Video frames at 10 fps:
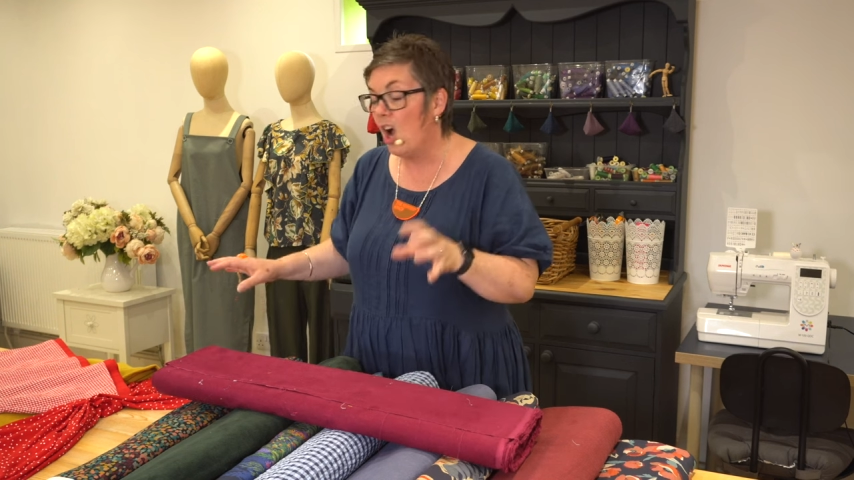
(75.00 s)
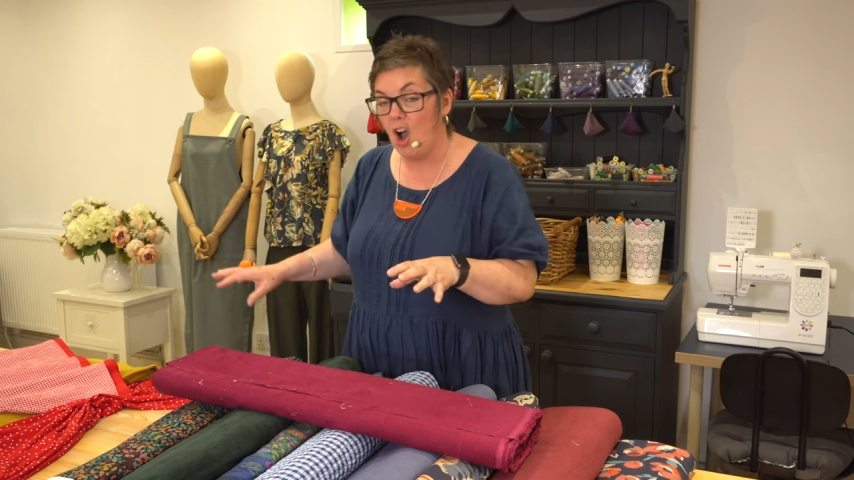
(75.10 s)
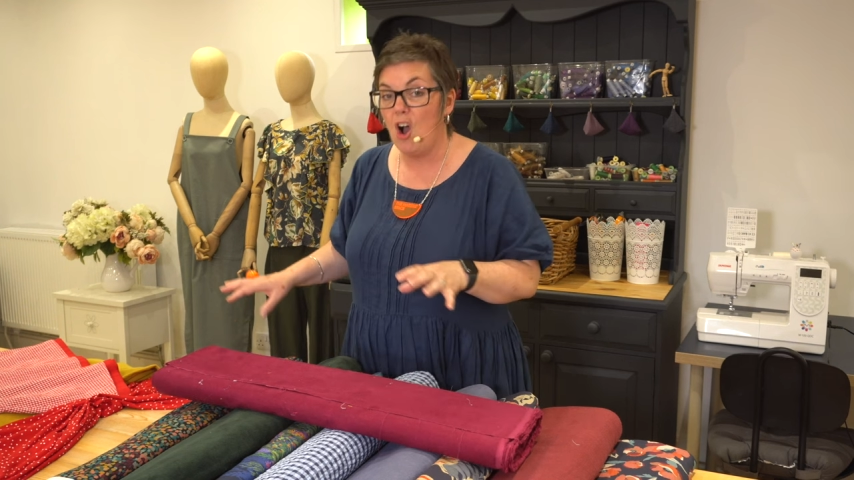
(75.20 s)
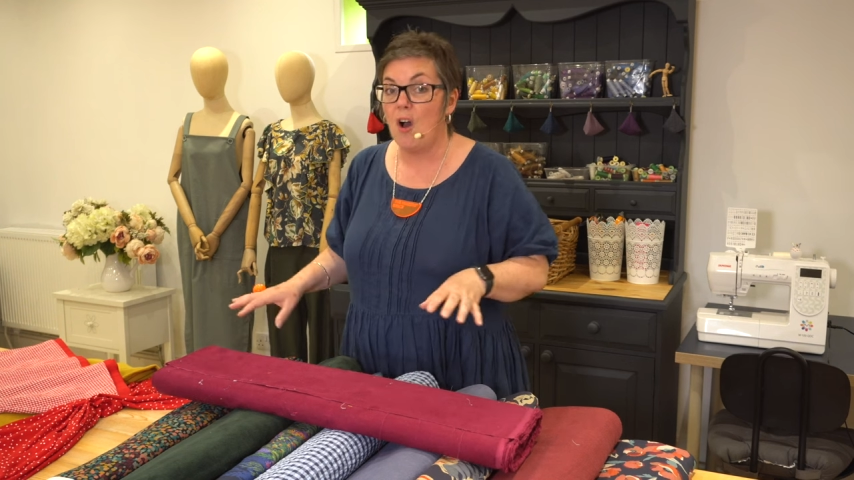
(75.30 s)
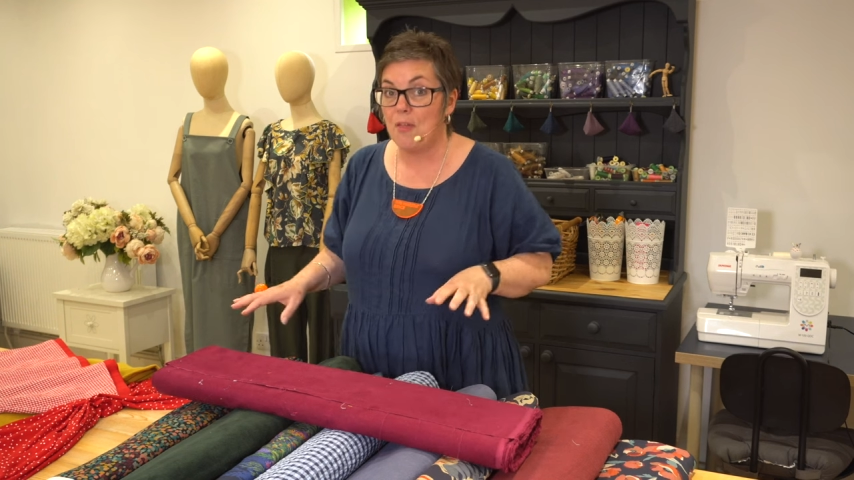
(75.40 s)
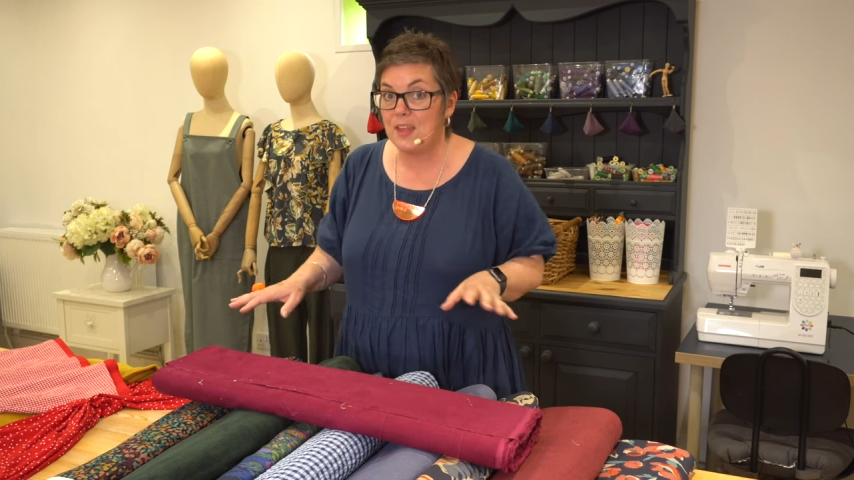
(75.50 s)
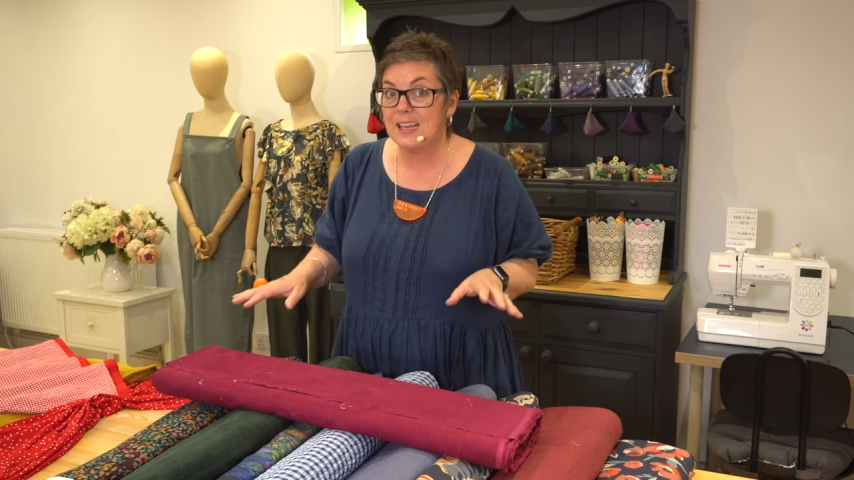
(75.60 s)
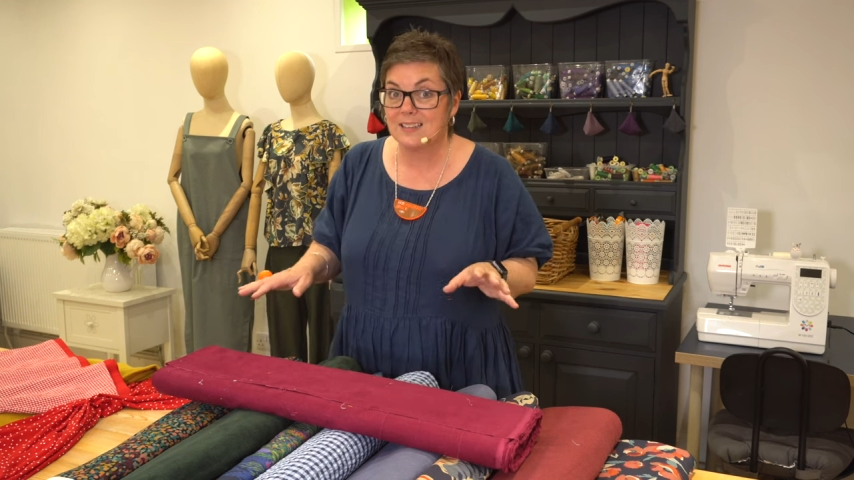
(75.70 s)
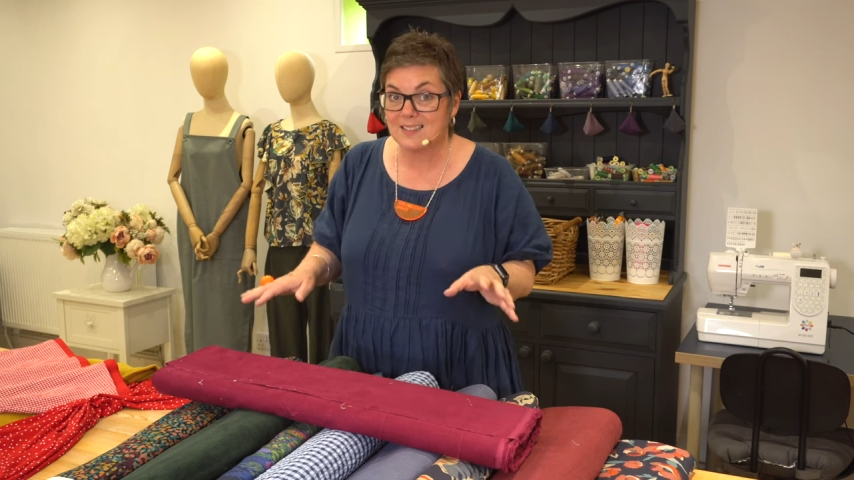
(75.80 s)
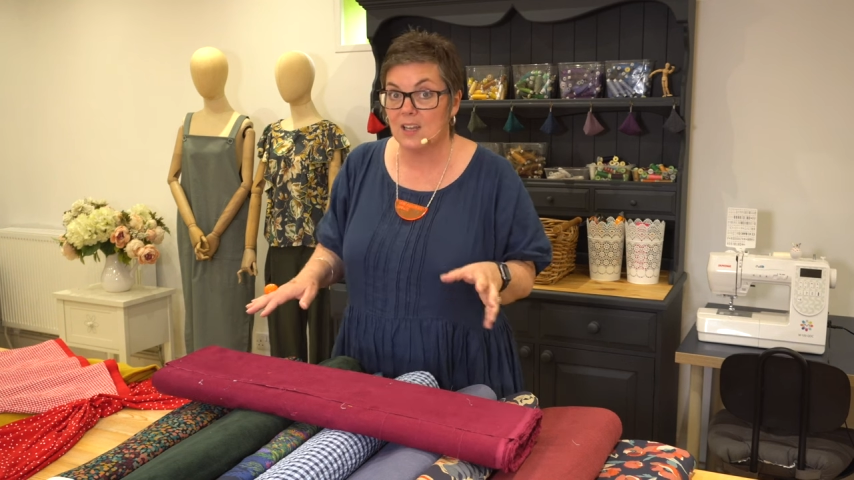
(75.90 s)
are
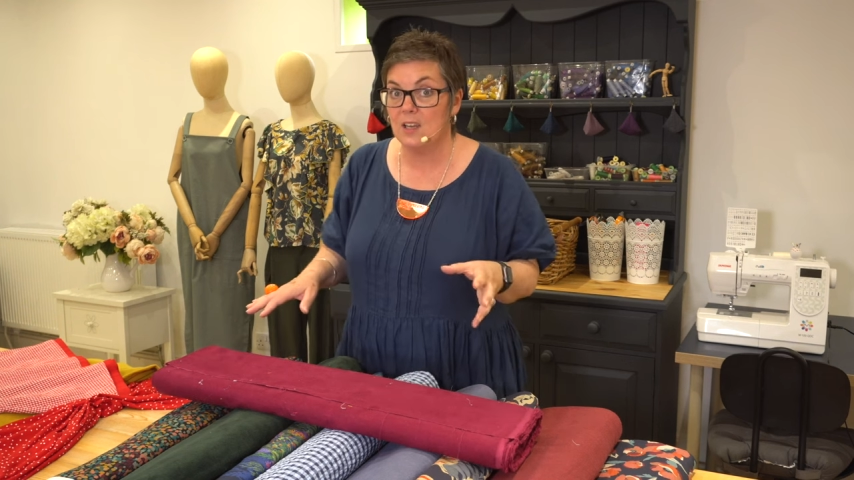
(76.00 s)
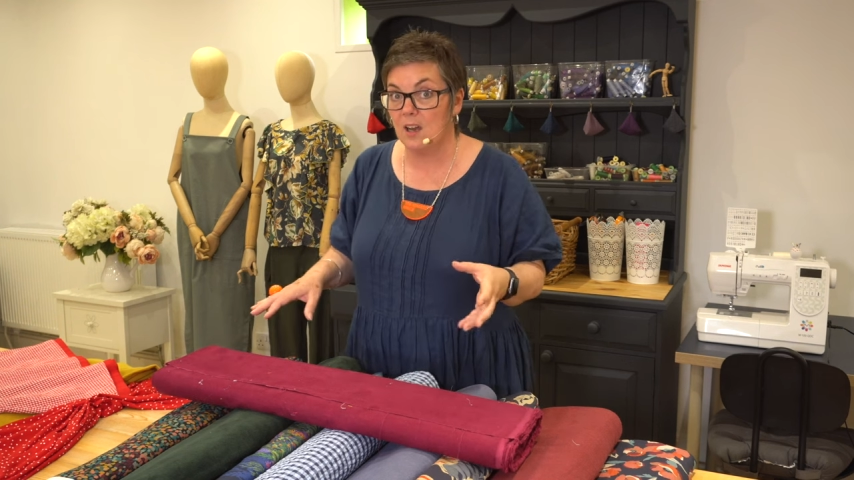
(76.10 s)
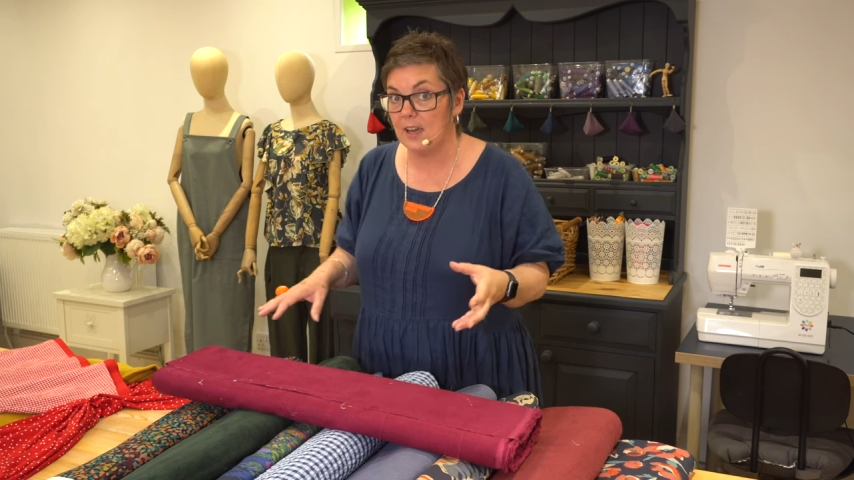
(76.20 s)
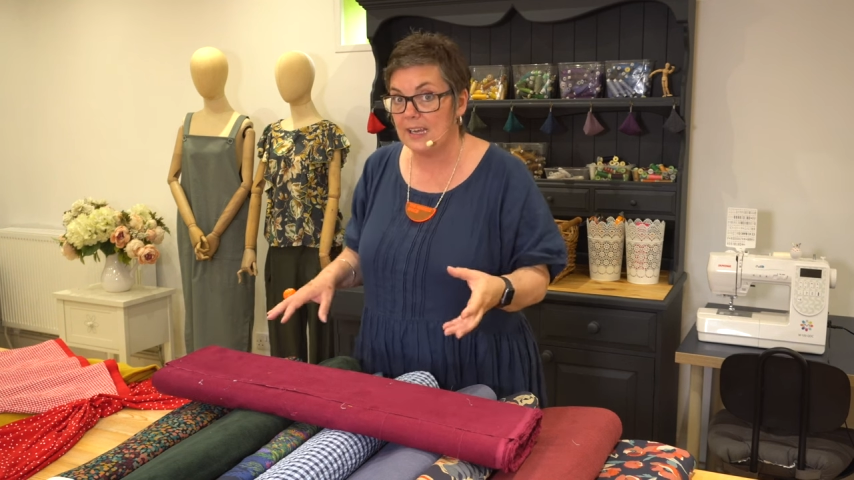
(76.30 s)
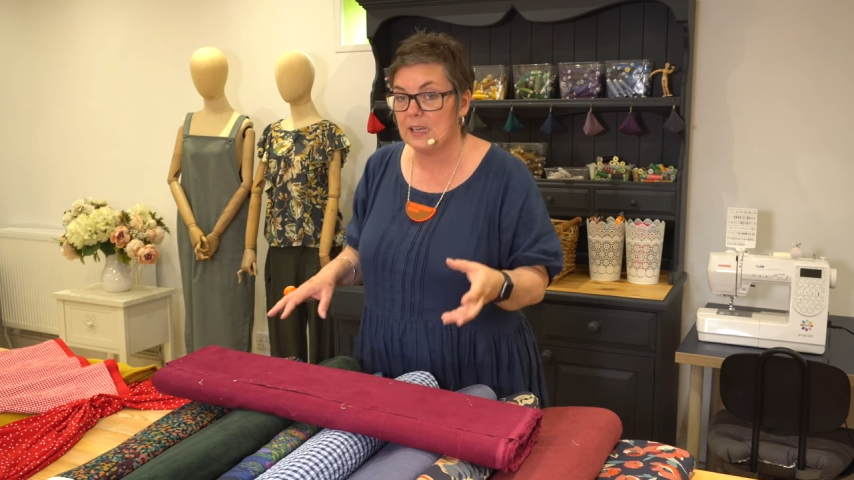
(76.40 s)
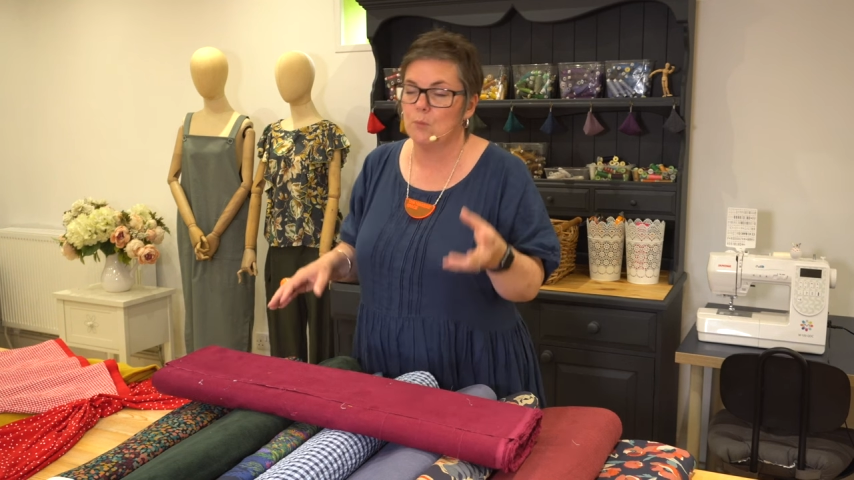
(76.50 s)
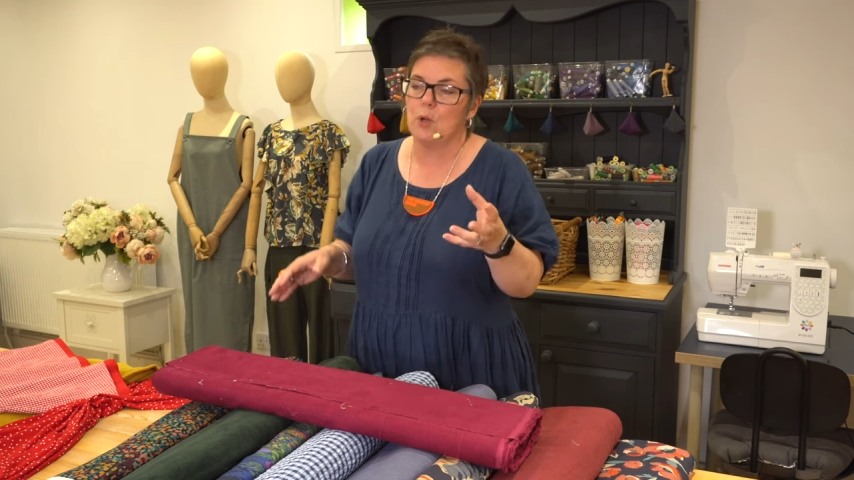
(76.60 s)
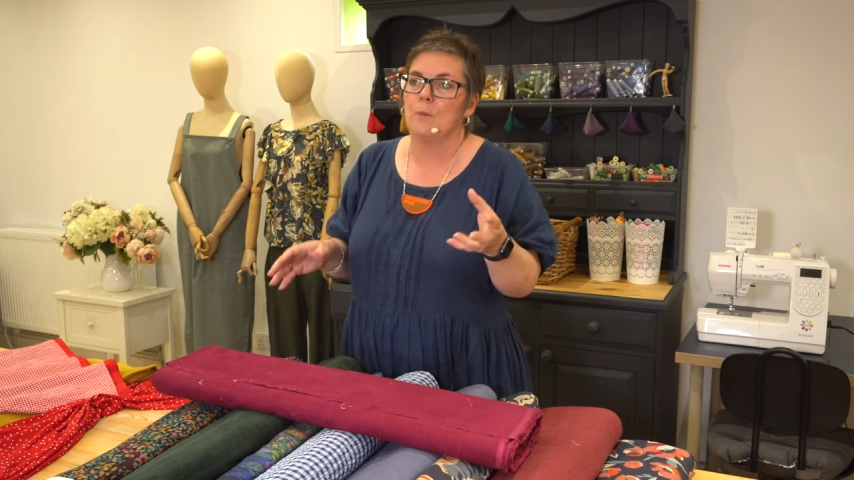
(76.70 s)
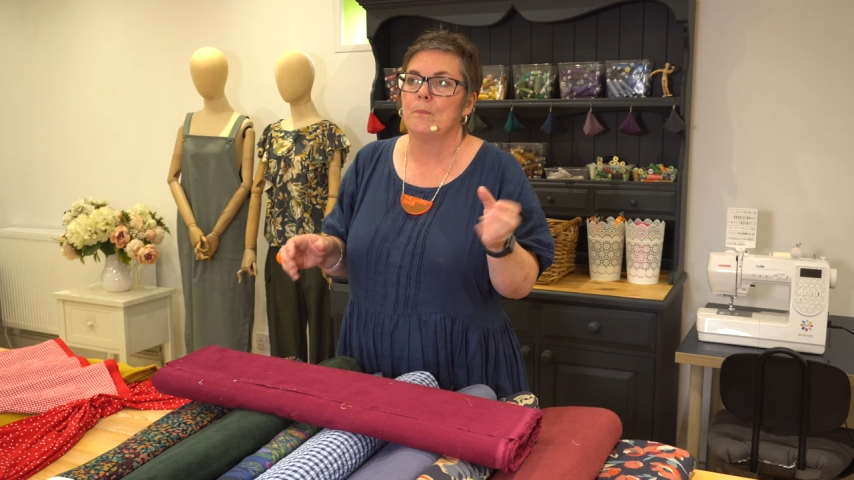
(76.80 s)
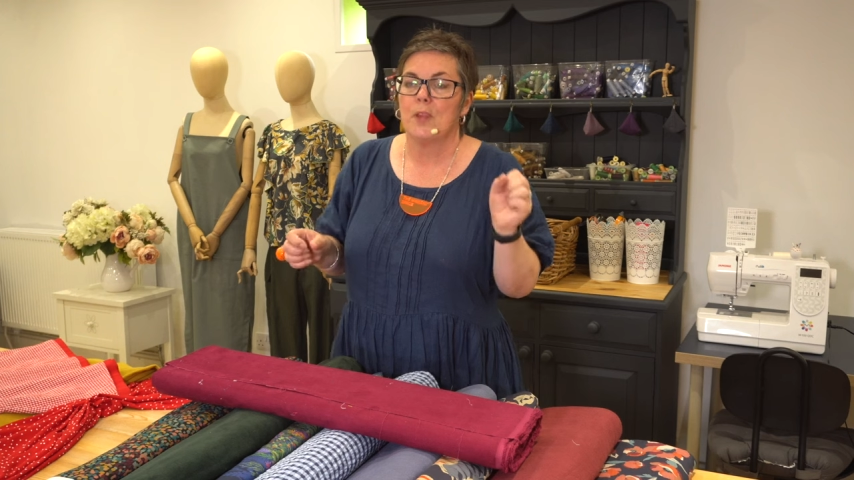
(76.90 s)
things like,
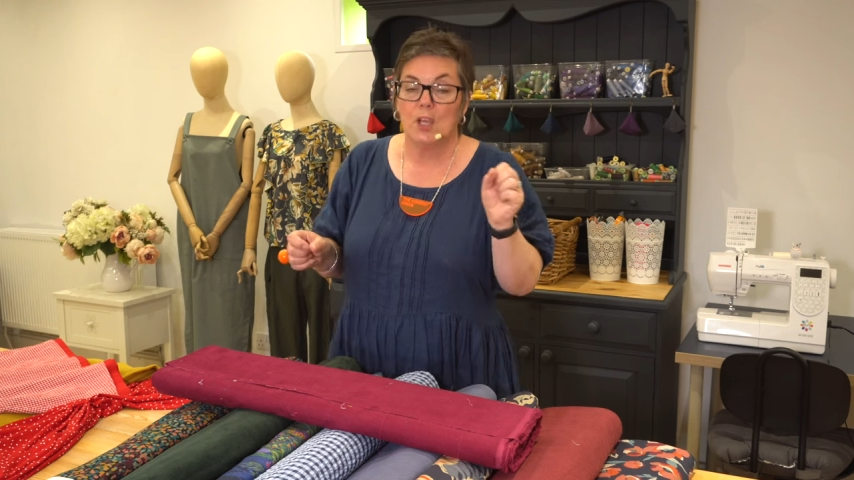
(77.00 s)
well,